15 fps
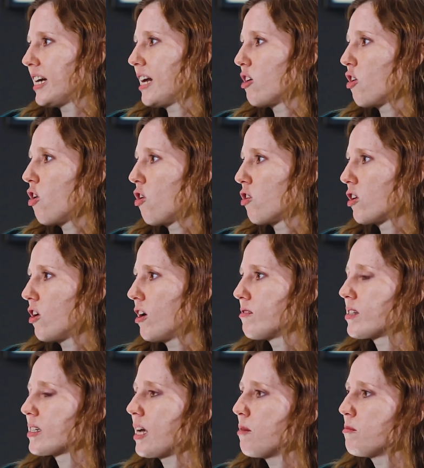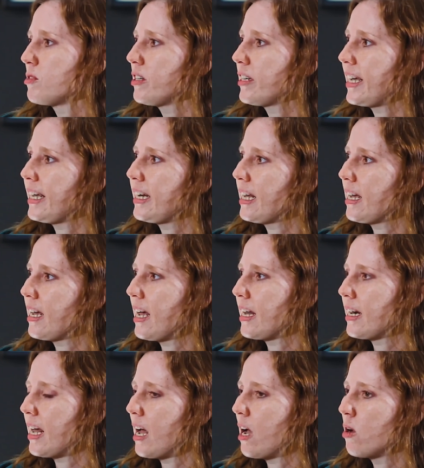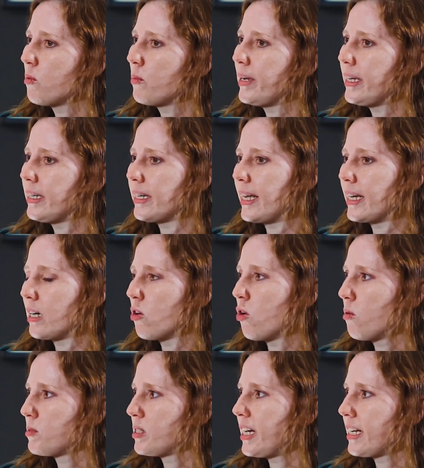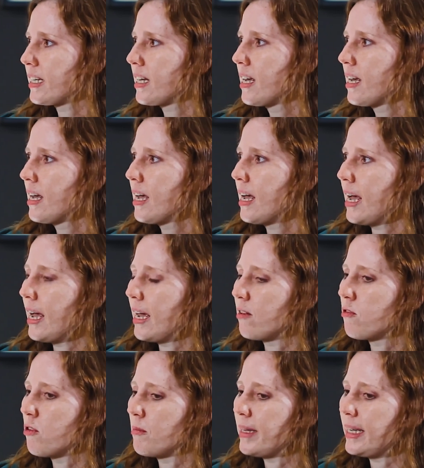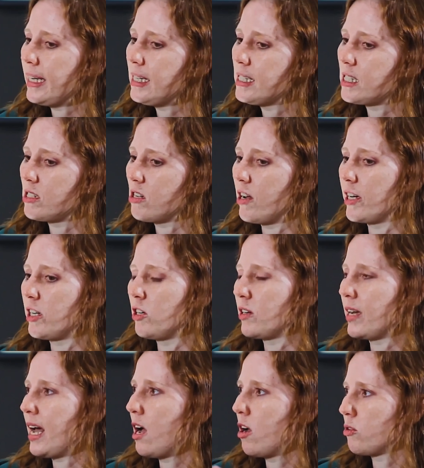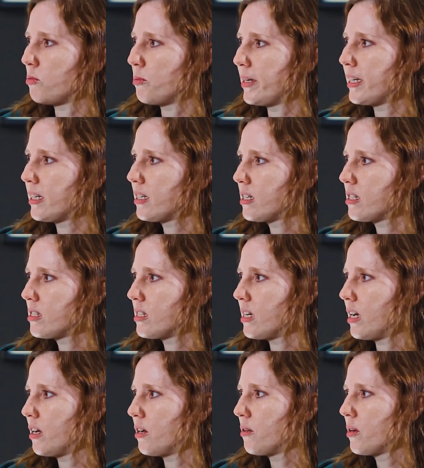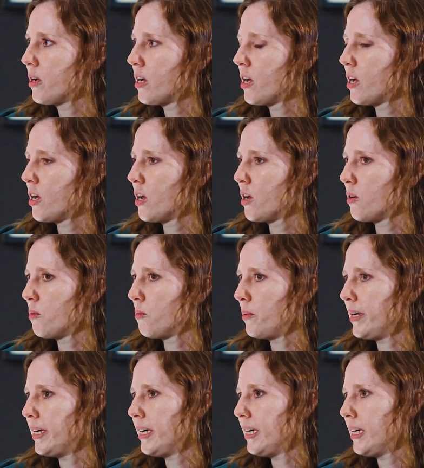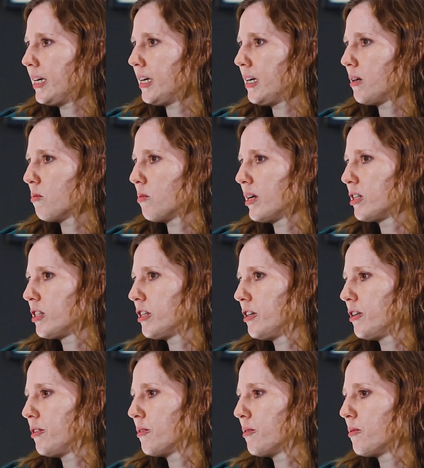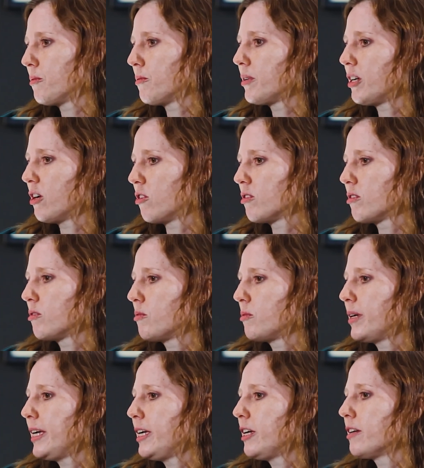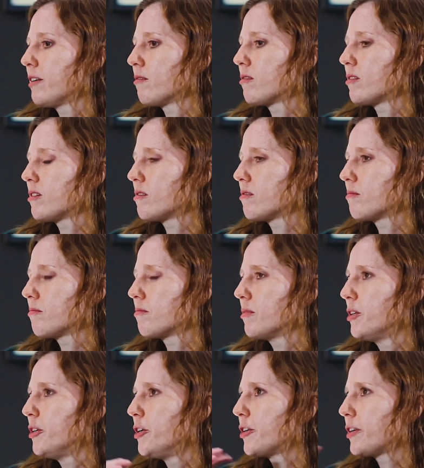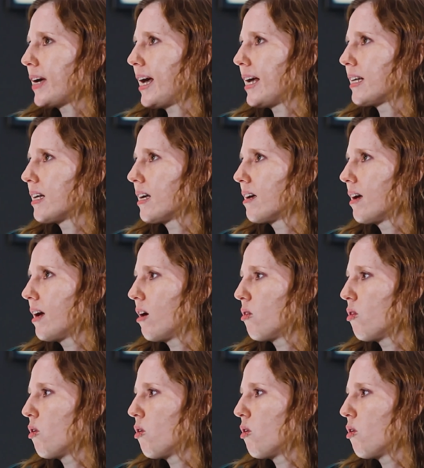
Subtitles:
and archives come together, and how we take an object and from the inside look outward. So we want to really look at how